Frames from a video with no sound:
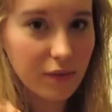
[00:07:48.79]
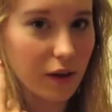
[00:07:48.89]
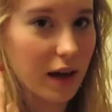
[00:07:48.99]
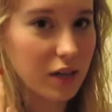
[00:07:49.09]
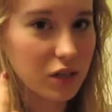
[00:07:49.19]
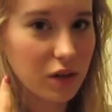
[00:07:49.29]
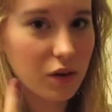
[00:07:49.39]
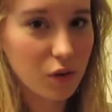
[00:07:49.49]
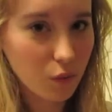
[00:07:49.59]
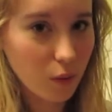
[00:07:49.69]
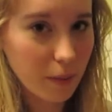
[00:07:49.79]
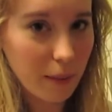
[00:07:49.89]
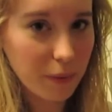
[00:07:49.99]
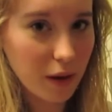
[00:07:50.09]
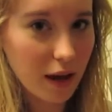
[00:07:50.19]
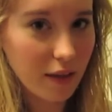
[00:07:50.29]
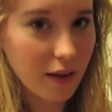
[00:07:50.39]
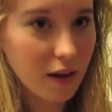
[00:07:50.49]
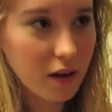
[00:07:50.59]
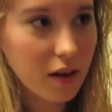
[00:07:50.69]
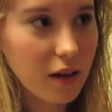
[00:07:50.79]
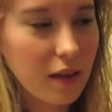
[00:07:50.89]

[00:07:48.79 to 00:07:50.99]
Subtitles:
for eyeshadow to warm up your eye look.